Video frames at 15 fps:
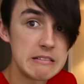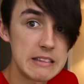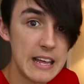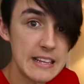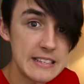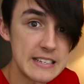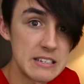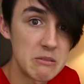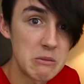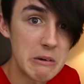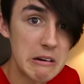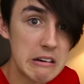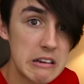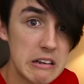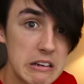That didn't
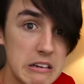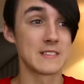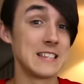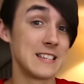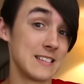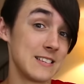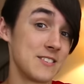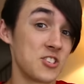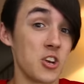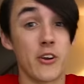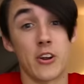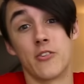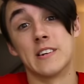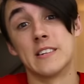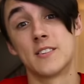work. Sorry,
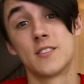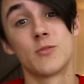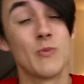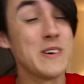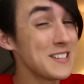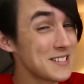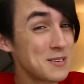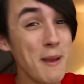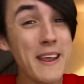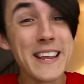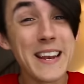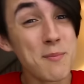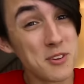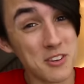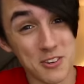Chris. Well, to make it
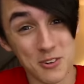up to